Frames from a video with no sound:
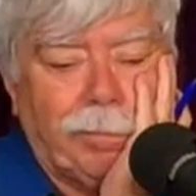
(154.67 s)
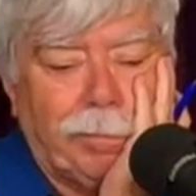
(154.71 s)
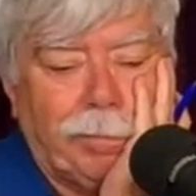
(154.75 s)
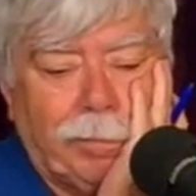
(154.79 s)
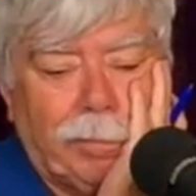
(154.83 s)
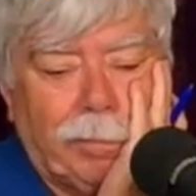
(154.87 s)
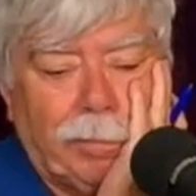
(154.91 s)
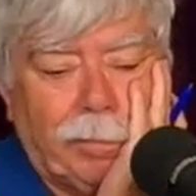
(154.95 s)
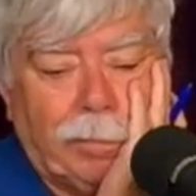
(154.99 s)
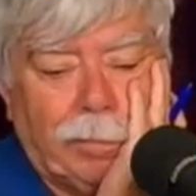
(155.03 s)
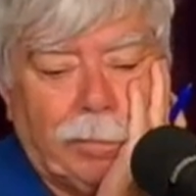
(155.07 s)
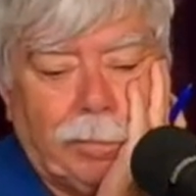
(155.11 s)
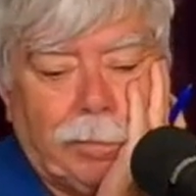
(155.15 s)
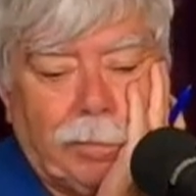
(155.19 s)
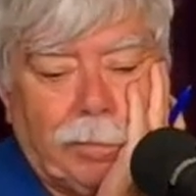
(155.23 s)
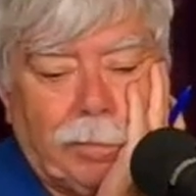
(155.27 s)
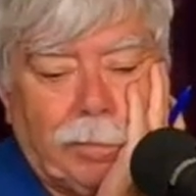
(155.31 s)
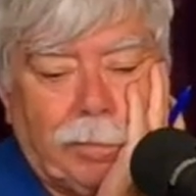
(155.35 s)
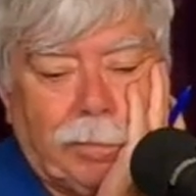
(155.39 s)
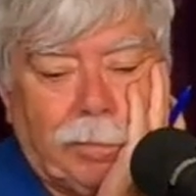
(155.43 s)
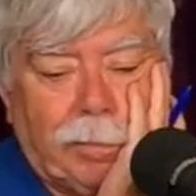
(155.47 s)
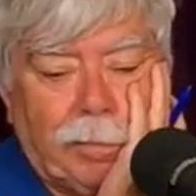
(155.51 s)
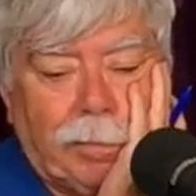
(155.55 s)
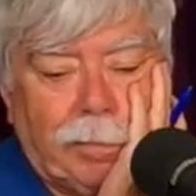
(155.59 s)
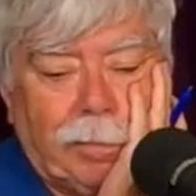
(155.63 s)

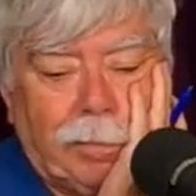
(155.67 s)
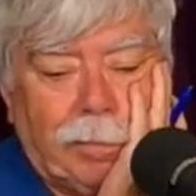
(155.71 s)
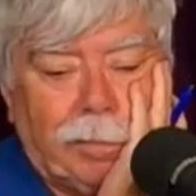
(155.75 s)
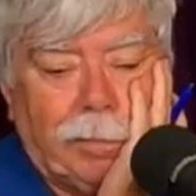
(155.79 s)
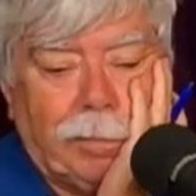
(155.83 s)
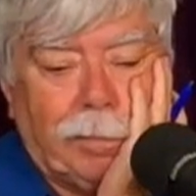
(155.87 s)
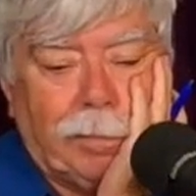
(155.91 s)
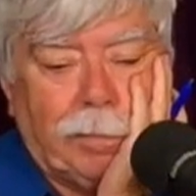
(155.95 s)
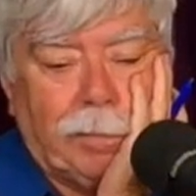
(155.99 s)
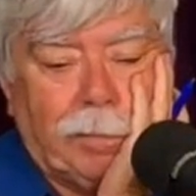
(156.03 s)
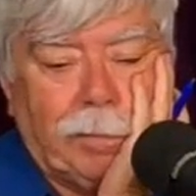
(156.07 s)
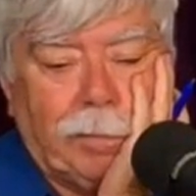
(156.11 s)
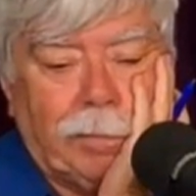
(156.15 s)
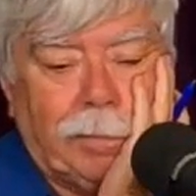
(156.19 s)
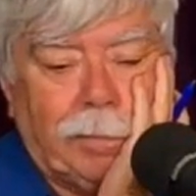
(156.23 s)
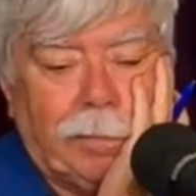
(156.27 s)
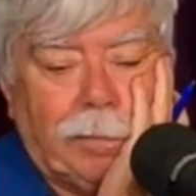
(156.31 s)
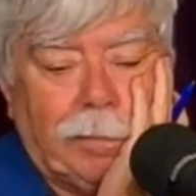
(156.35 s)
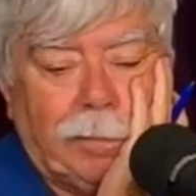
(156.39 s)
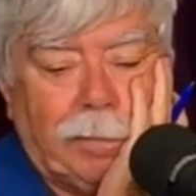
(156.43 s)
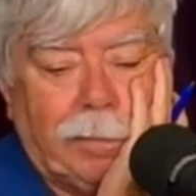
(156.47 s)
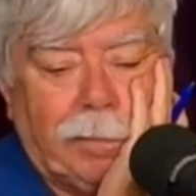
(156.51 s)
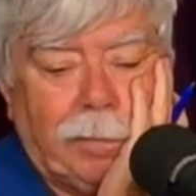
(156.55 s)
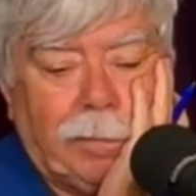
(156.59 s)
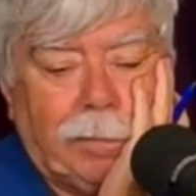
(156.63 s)

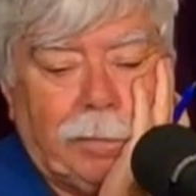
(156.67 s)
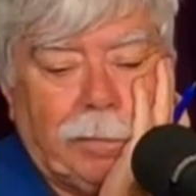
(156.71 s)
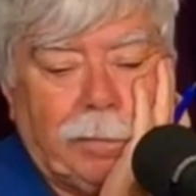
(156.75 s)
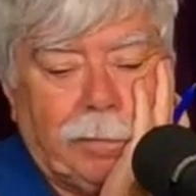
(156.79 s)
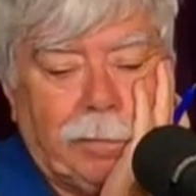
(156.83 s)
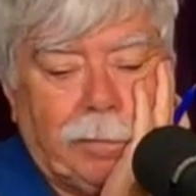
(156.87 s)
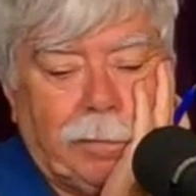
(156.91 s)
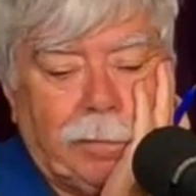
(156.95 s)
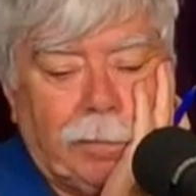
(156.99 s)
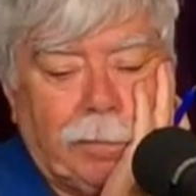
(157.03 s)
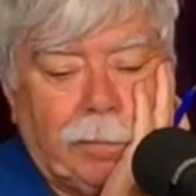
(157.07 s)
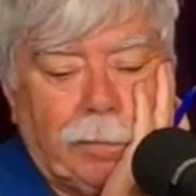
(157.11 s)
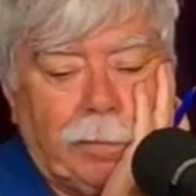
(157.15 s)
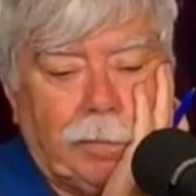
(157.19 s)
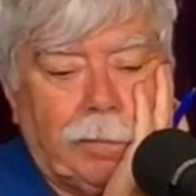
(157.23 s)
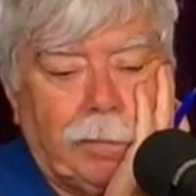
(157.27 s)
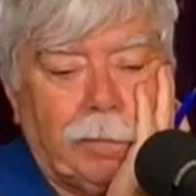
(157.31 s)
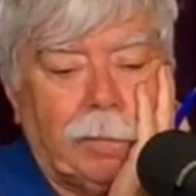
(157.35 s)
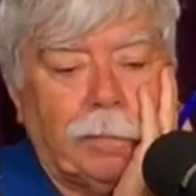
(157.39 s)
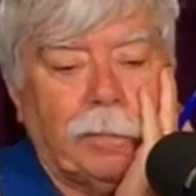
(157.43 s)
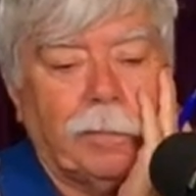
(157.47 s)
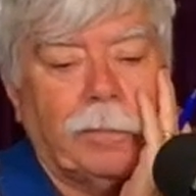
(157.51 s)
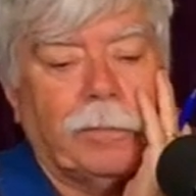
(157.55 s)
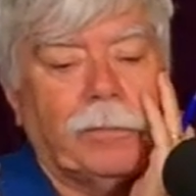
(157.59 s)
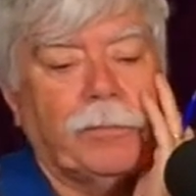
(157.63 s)

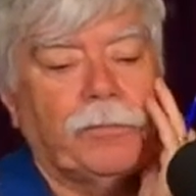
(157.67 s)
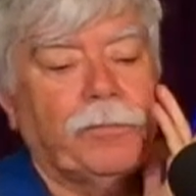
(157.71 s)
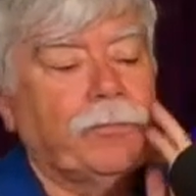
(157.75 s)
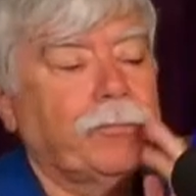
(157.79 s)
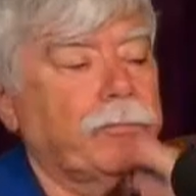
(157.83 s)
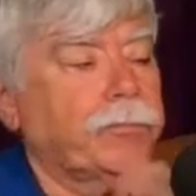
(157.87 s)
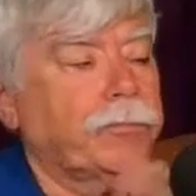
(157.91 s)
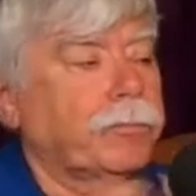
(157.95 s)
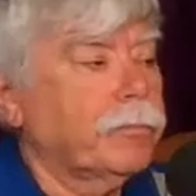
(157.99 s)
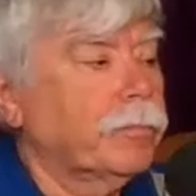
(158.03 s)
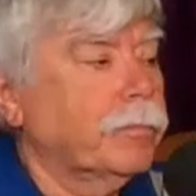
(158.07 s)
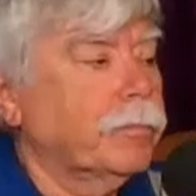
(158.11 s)
(not speaking)